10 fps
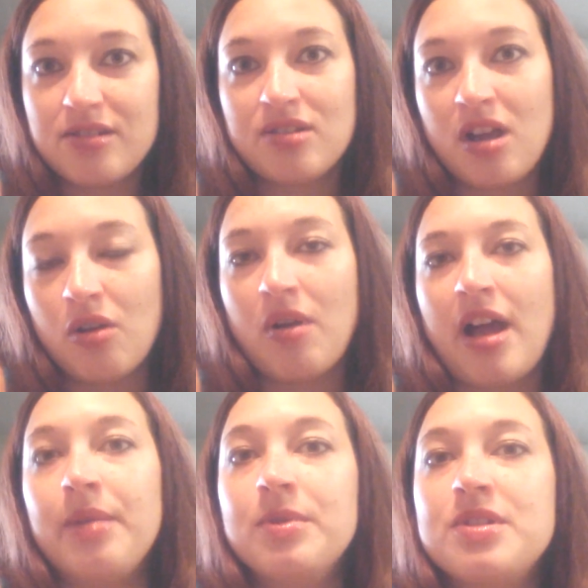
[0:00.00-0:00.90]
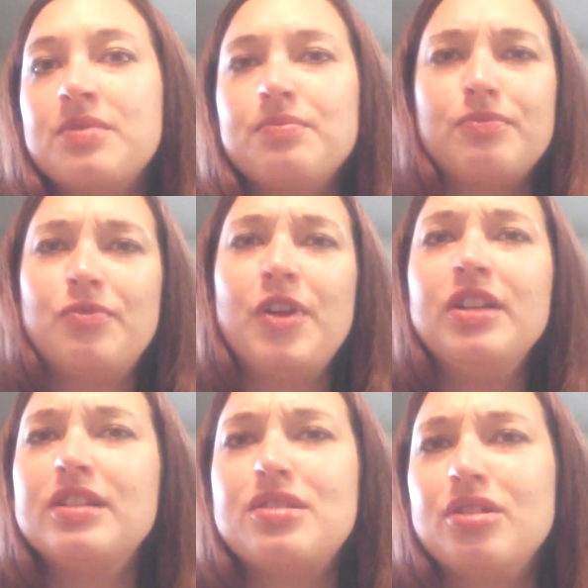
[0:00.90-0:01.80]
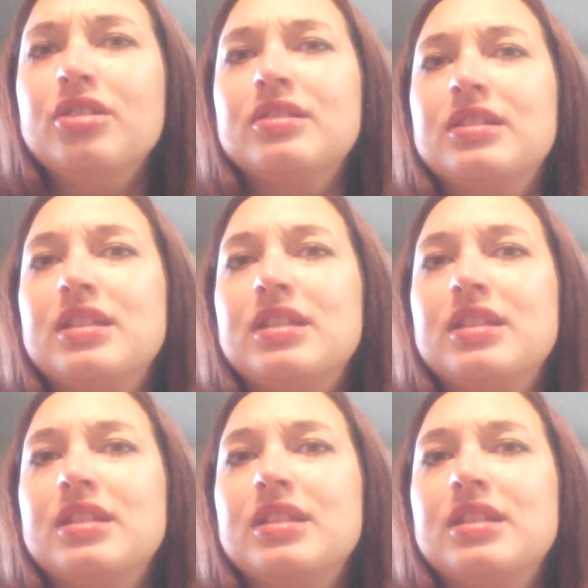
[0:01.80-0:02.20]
So I was fairly certain that